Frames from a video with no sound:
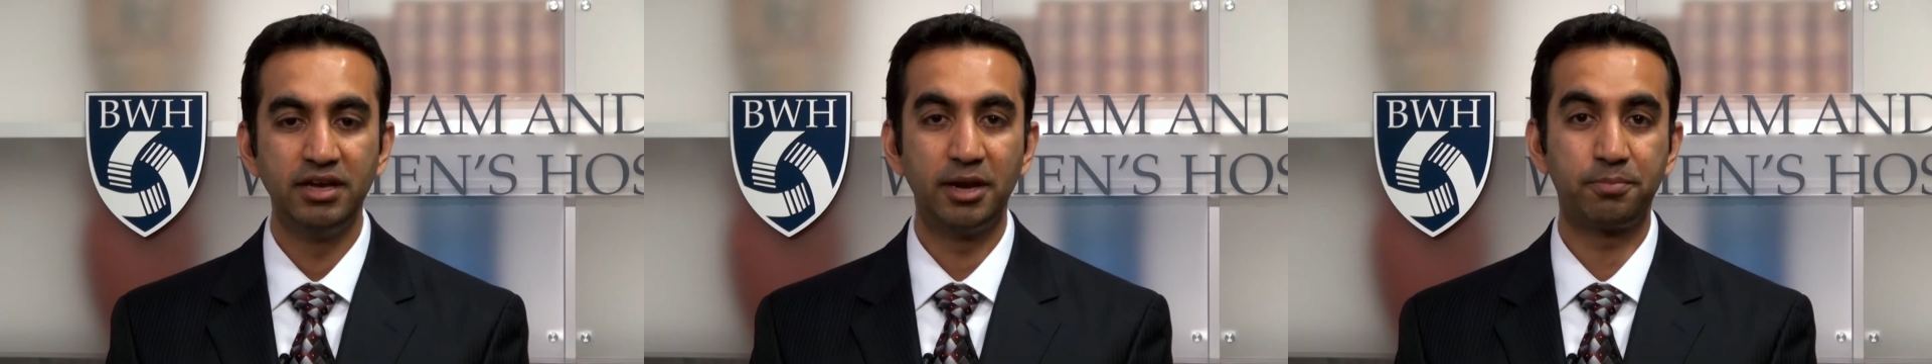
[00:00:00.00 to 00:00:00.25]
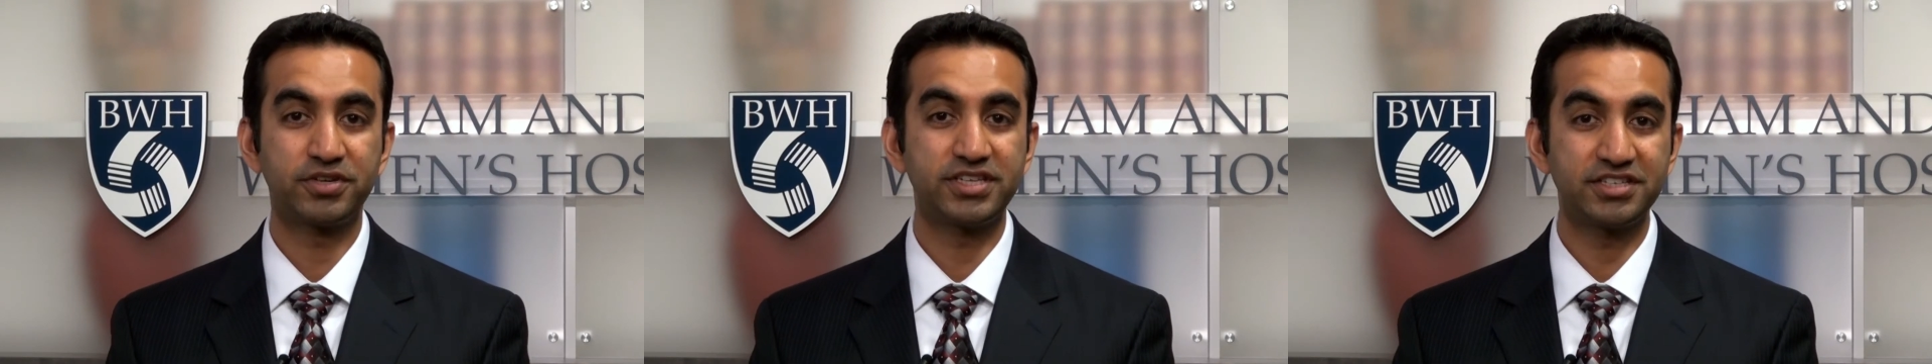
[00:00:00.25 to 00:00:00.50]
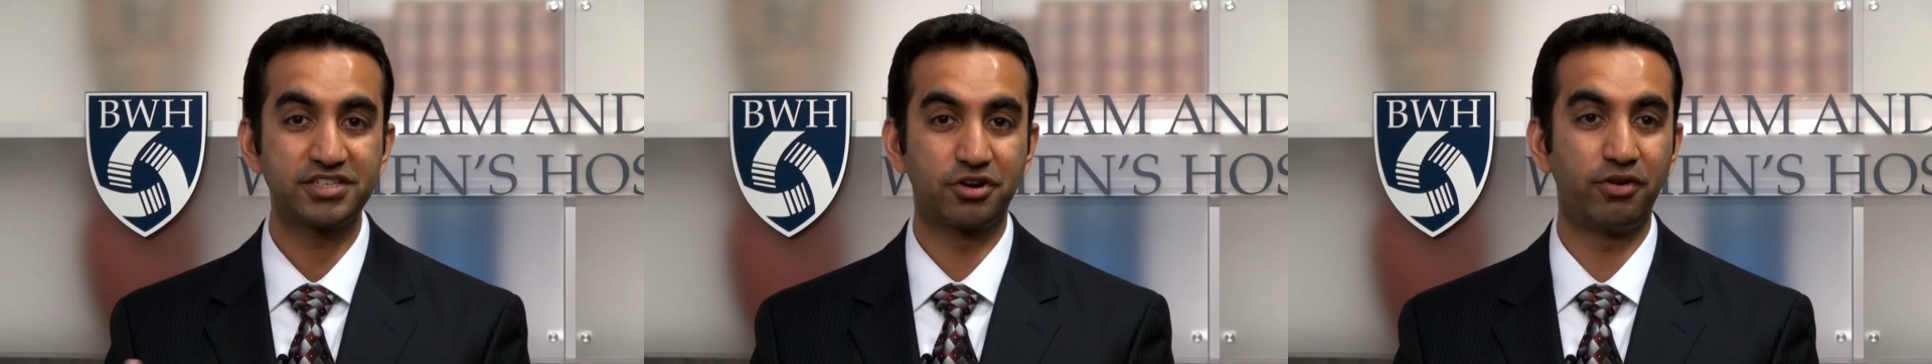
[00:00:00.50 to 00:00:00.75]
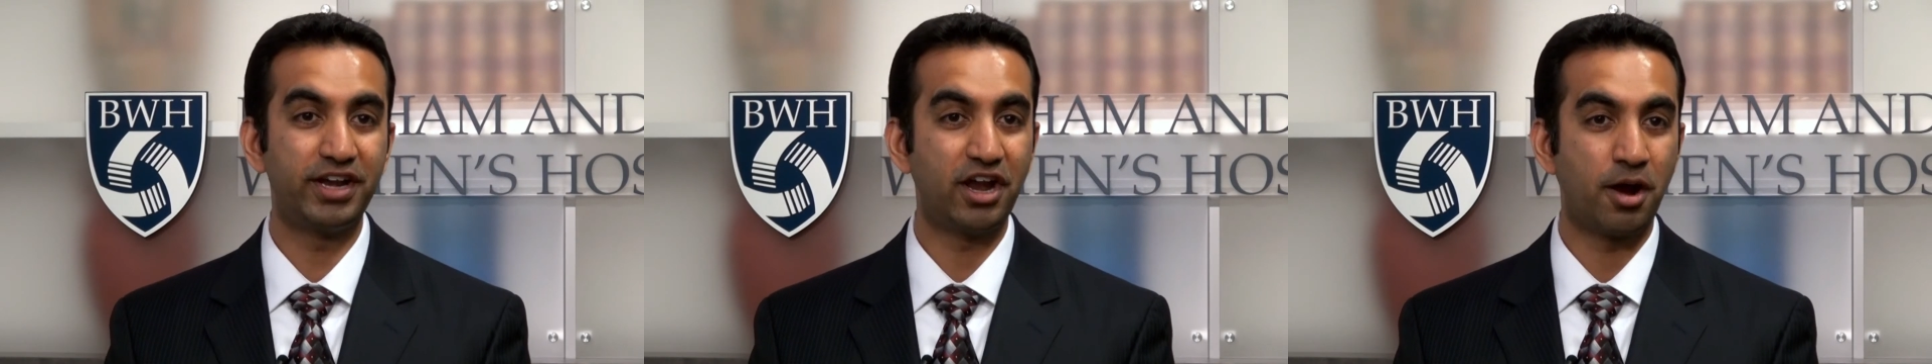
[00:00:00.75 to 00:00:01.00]
It presents a
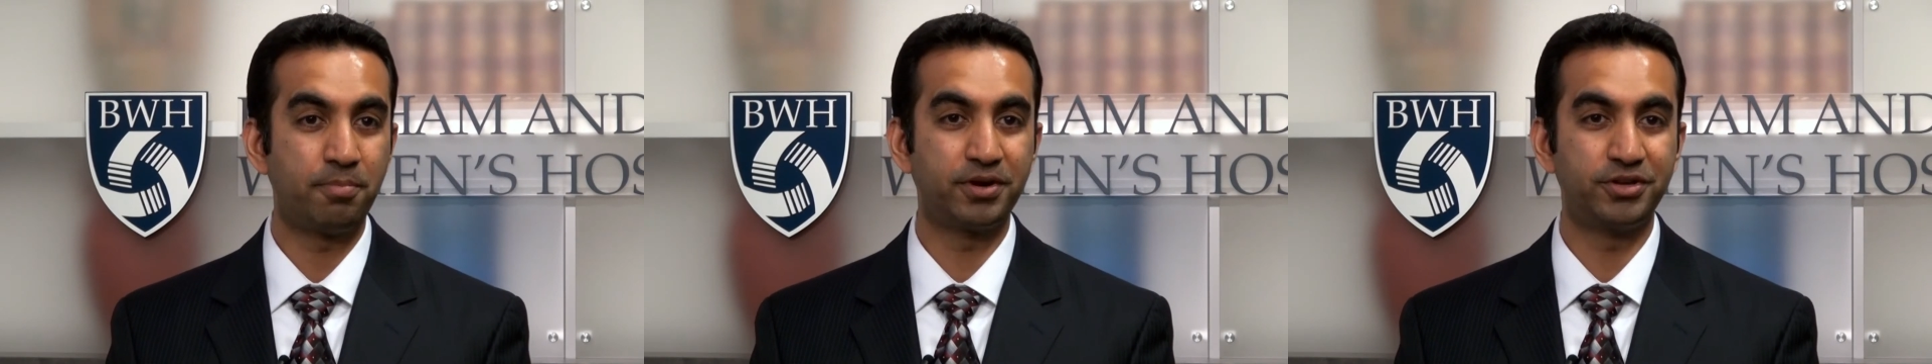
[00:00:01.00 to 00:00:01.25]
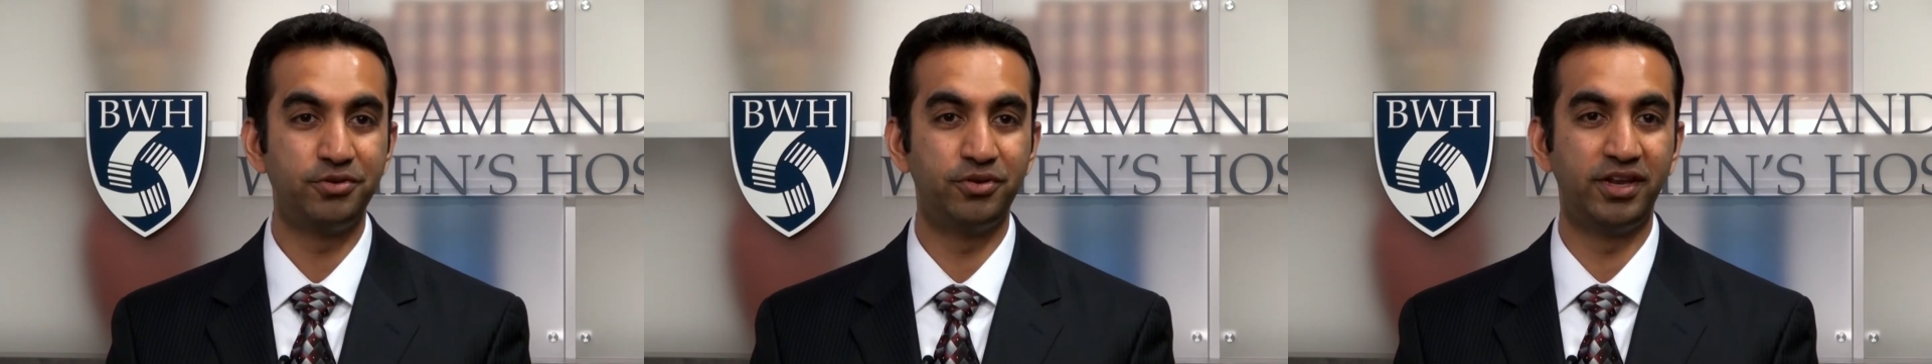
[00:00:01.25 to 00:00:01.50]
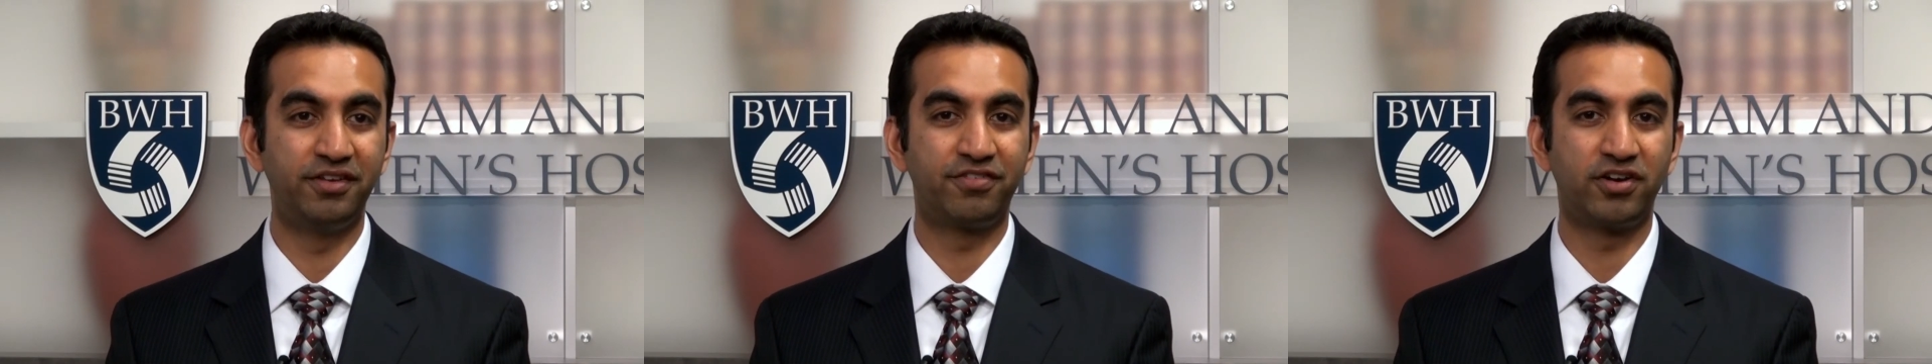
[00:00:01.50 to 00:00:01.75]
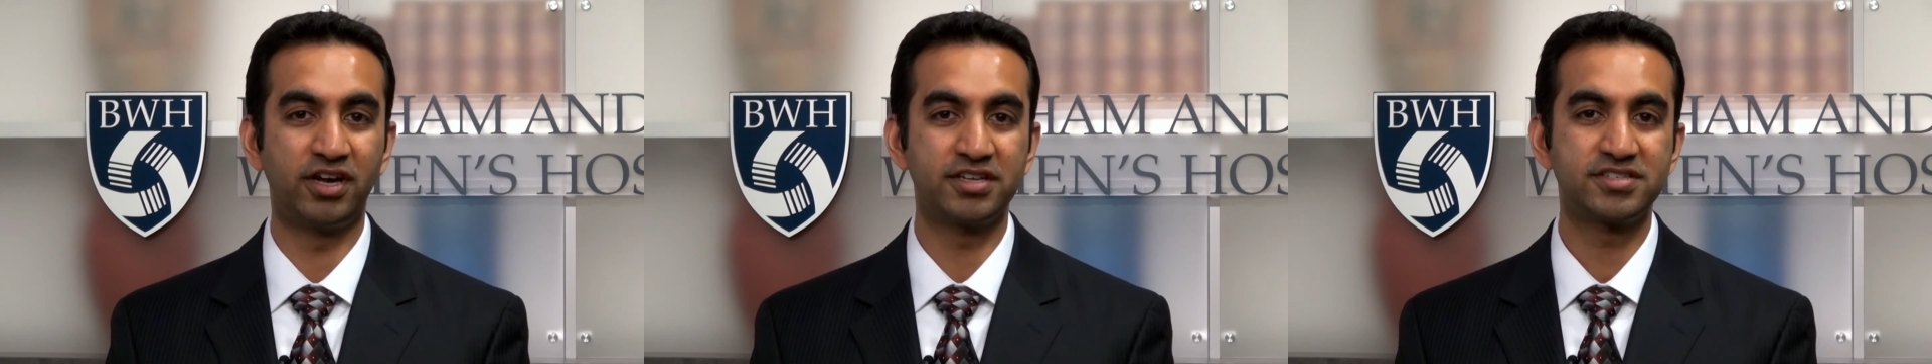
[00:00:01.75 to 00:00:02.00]
great opportunity
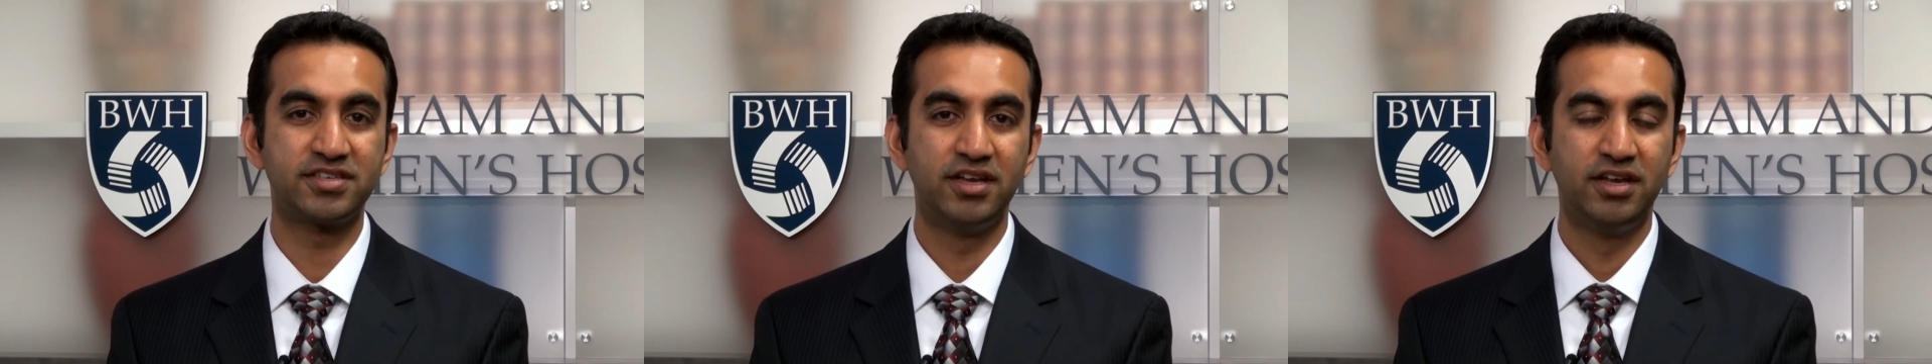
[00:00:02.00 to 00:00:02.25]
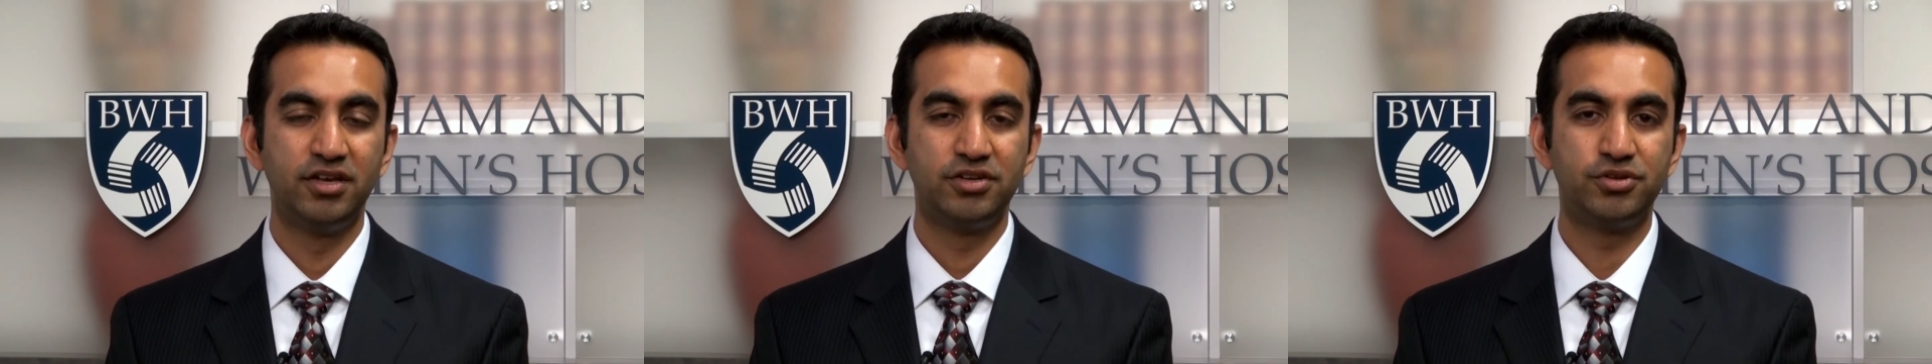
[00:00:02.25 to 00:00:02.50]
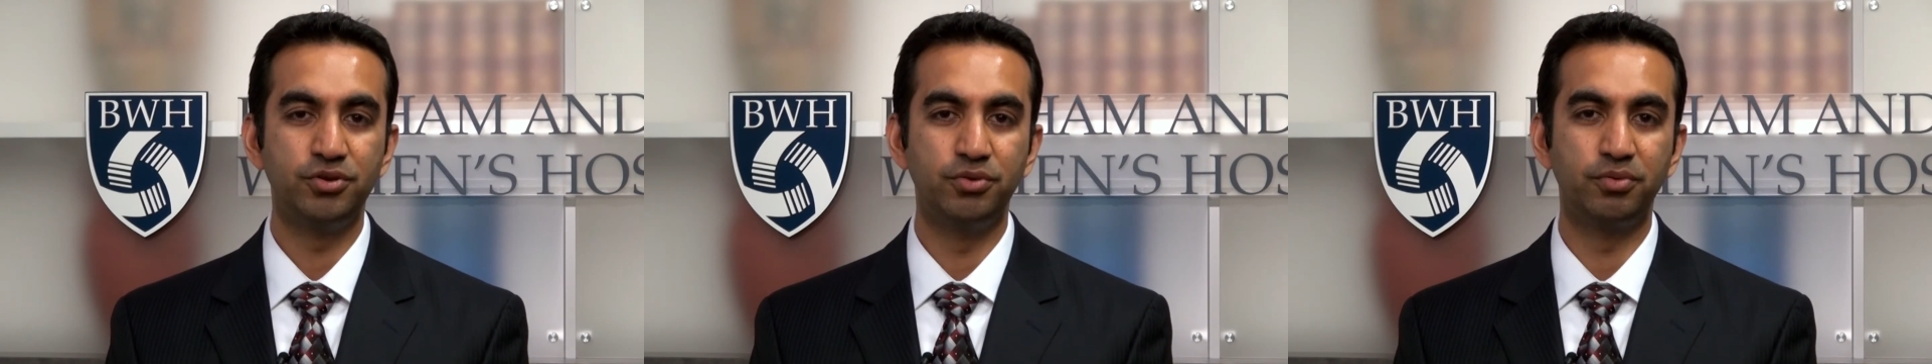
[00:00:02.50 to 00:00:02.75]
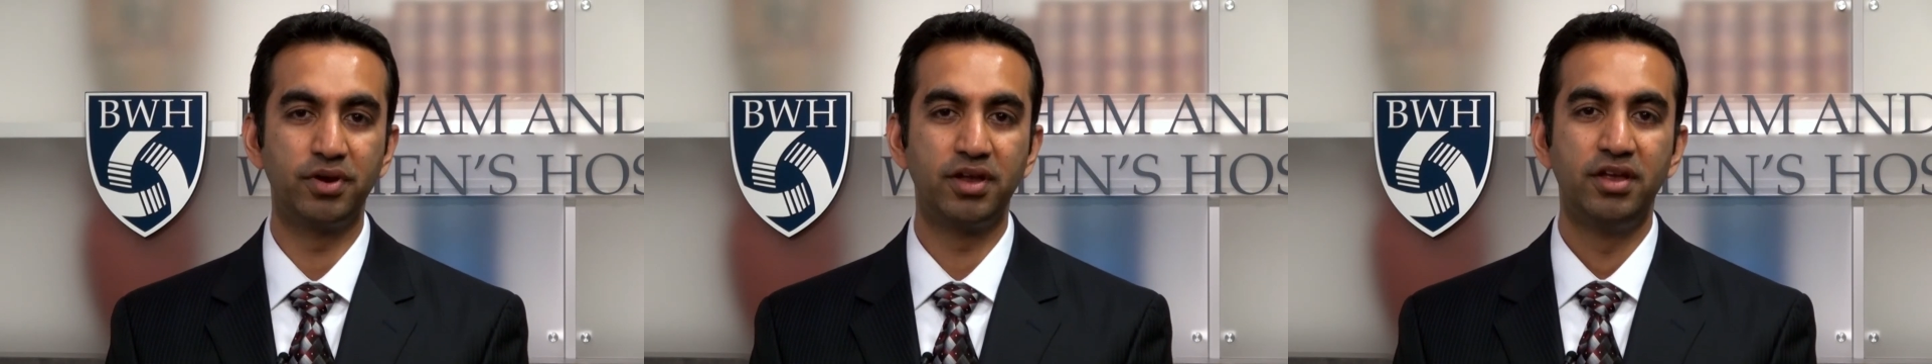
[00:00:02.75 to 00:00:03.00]
for us
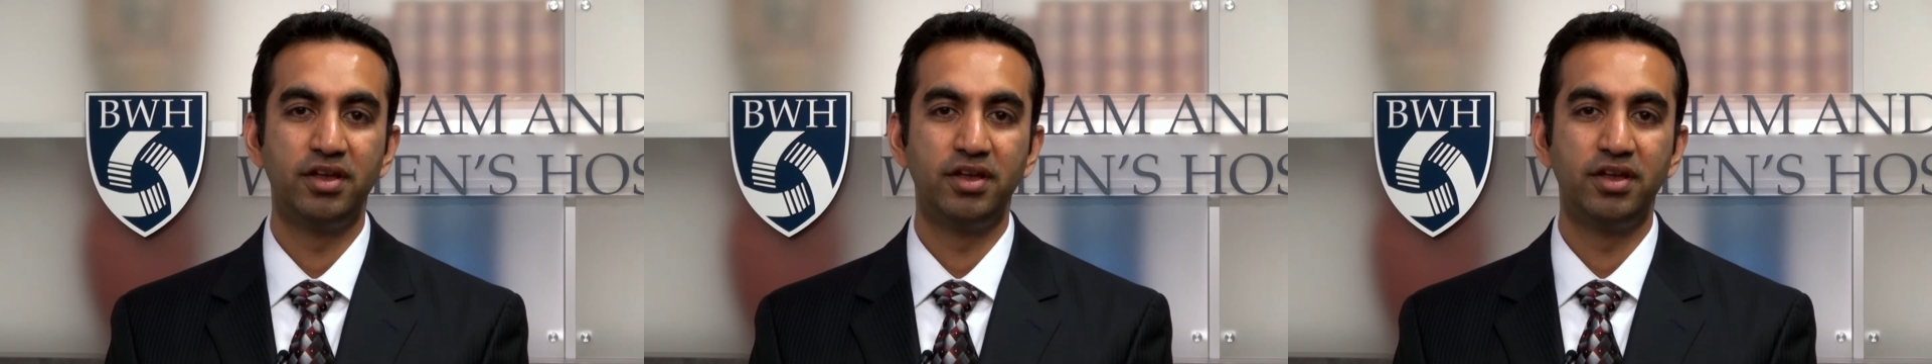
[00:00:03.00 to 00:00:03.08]
to